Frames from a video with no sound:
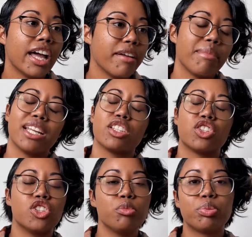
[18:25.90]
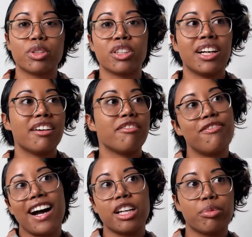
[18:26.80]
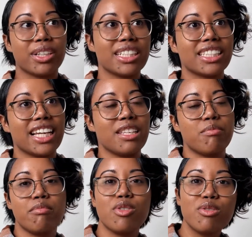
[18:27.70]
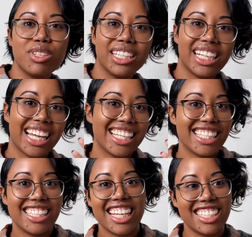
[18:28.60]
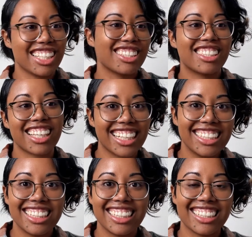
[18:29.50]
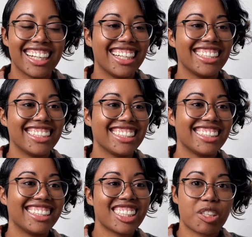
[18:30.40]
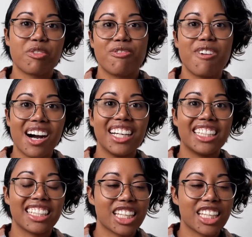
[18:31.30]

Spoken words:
and made it super vibrant and moody and exciting and just fun.